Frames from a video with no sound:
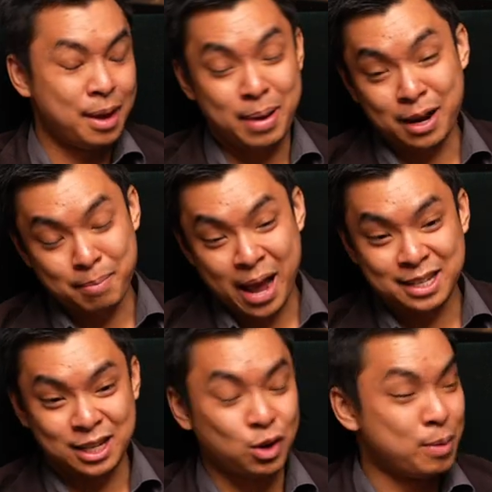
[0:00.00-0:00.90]
met an
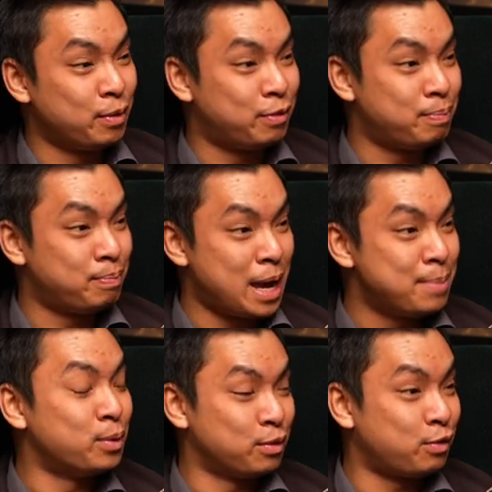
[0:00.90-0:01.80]
amazing group of
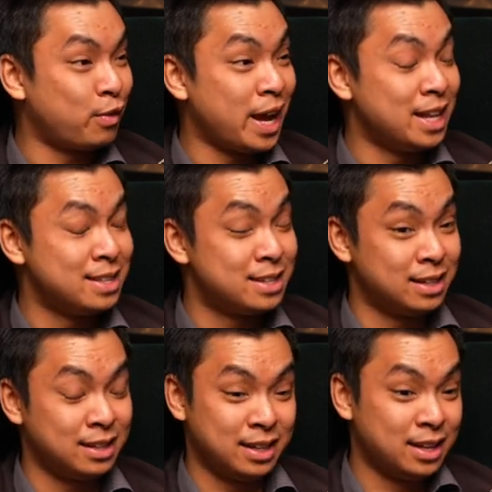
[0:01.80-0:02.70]
people and friends
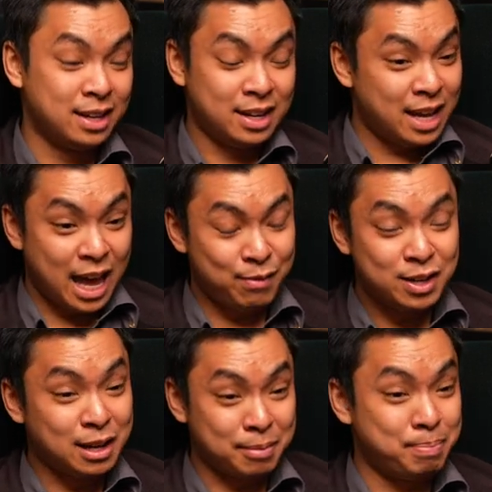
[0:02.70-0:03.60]
and even
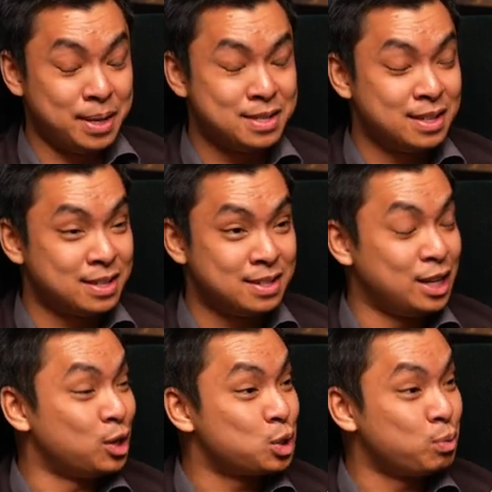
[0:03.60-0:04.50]
done business
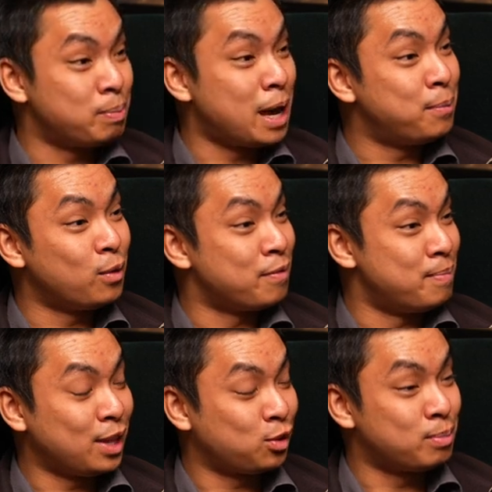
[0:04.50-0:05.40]
deals with people I've
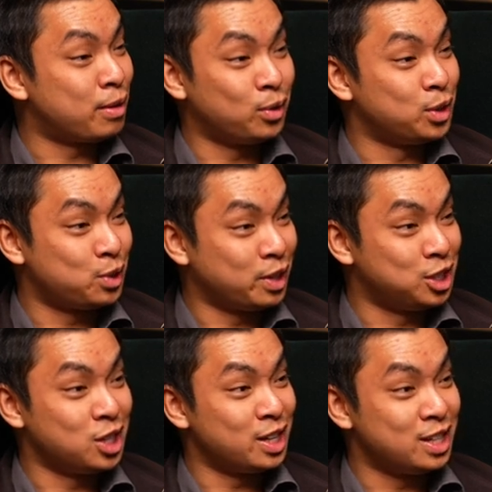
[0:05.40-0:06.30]
met through my volunteering
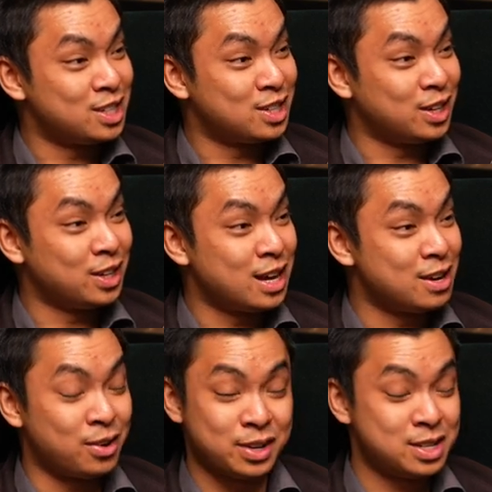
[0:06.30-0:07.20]
journey. So
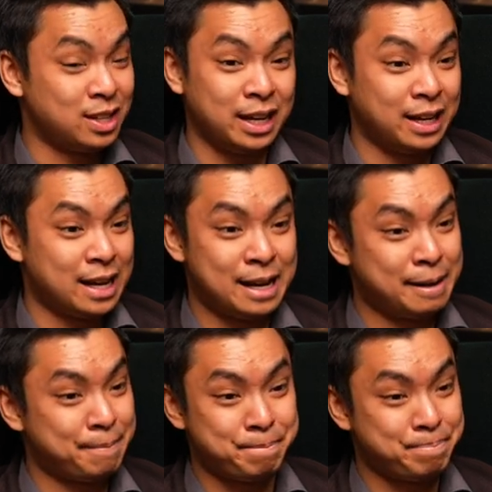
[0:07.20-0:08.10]
honestly,
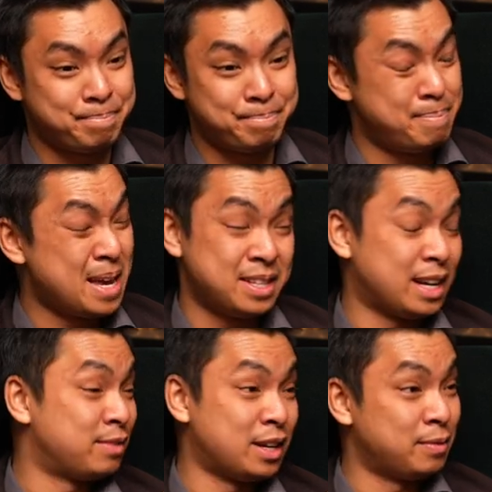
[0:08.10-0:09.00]
um, best thing
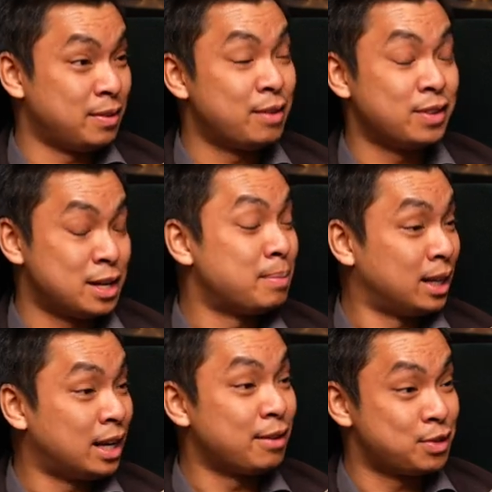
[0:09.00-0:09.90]
I've done, ever done my
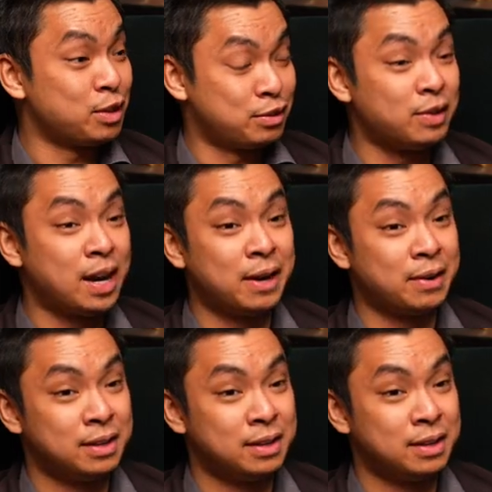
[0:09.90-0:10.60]
life so far.